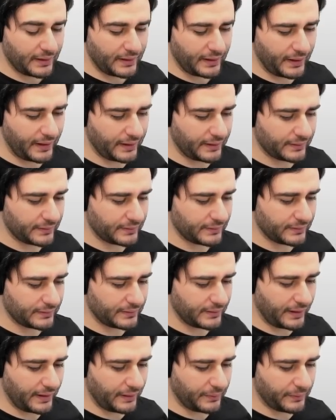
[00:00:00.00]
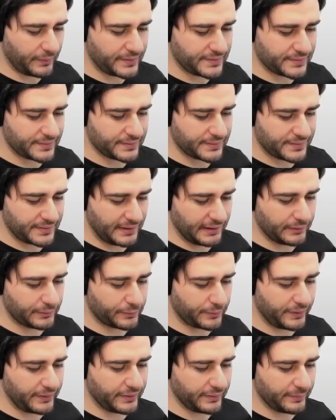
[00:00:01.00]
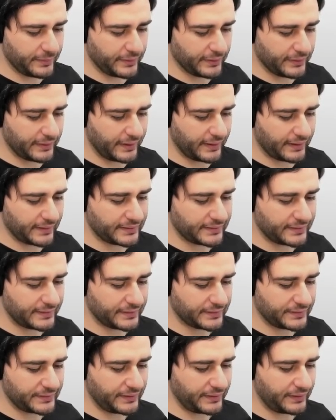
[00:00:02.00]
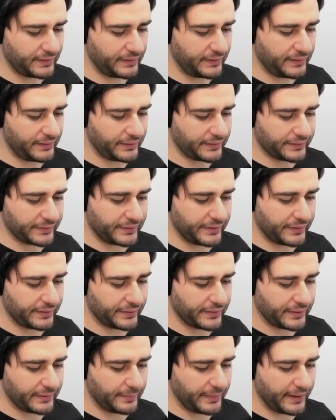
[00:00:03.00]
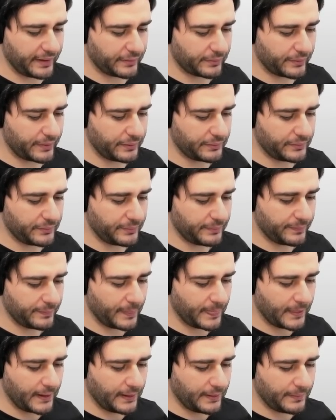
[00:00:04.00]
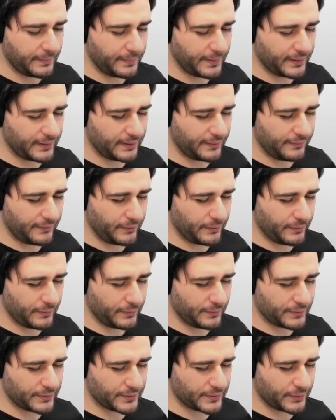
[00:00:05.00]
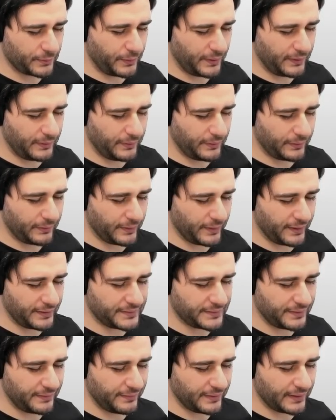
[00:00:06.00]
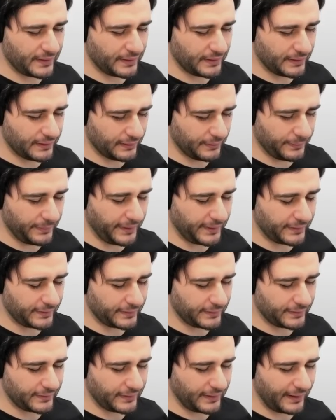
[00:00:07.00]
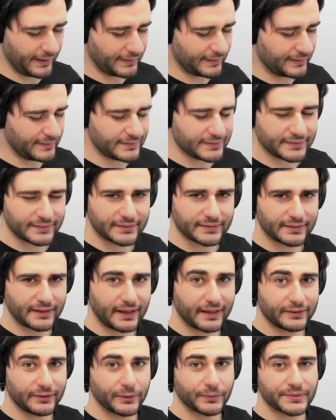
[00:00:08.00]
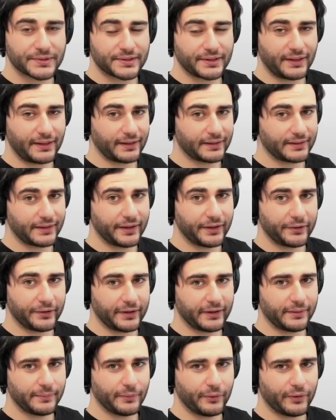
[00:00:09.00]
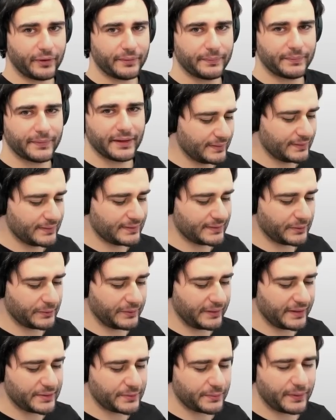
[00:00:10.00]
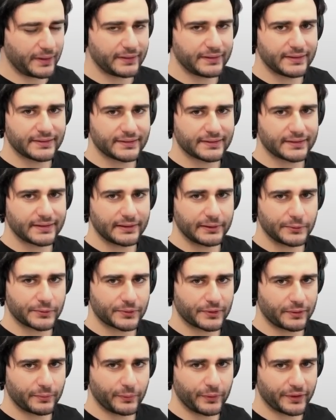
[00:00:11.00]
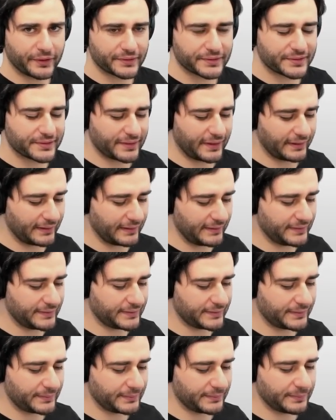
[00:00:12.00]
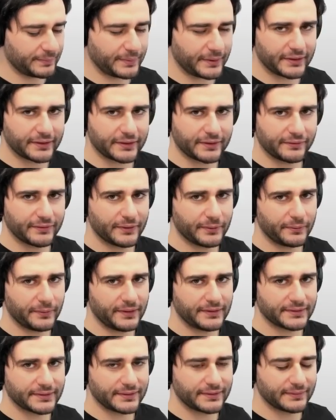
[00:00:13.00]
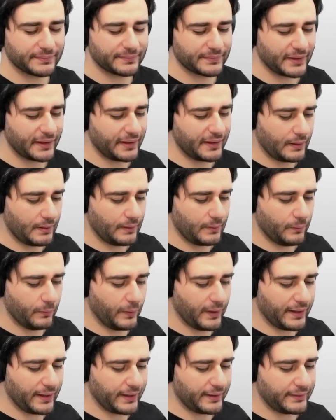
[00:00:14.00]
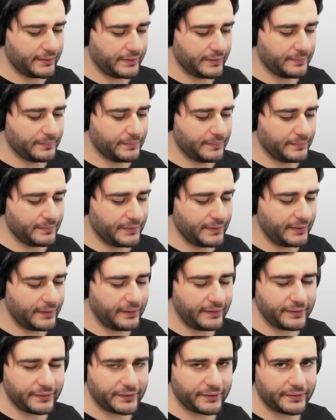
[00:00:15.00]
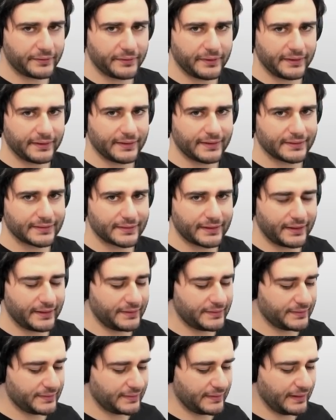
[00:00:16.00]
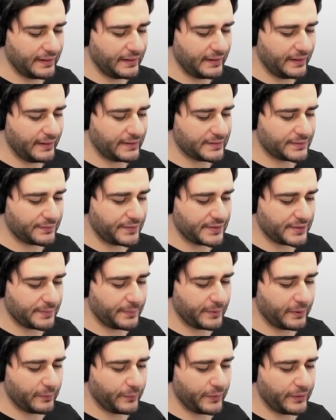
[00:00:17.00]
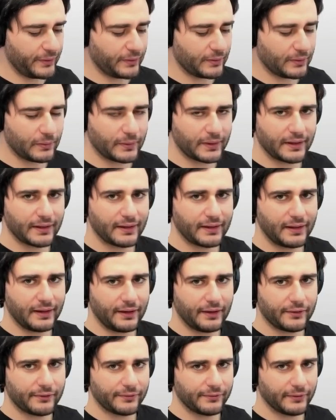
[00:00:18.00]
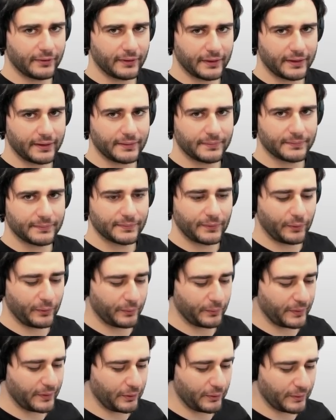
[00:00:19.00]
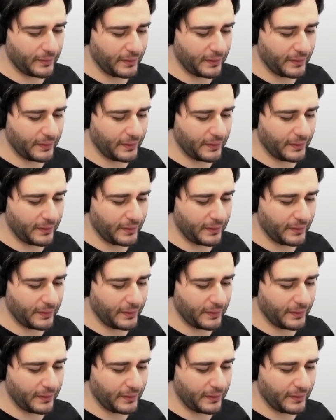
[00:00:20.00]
And now it's still readable. I can still see near there in the background. But if you squint your eyes even a little bit, at least I don't see it there anymore. So that's why this illusion works, at least part of the reason. One item, near in this case, is visible when you're looking carefully or when you're